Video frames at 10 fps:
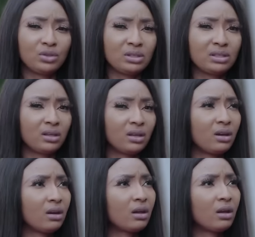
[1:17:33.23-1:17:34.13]

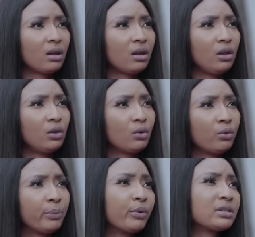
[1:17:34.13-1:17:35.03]
duty, you know,
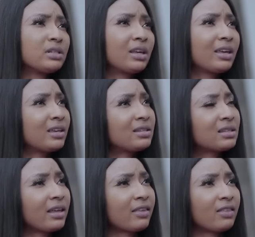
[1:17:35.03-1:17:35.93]
reporting a
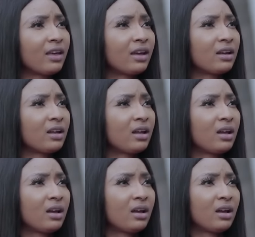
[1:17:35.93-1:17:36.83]
case like that.
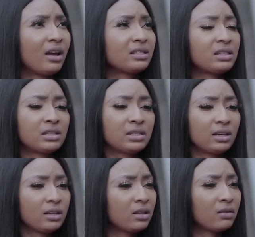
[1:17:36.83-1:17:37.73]
I
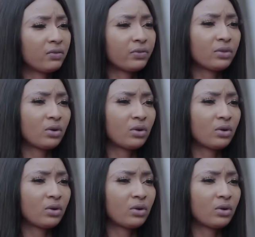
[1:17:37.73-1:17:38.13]
sincerely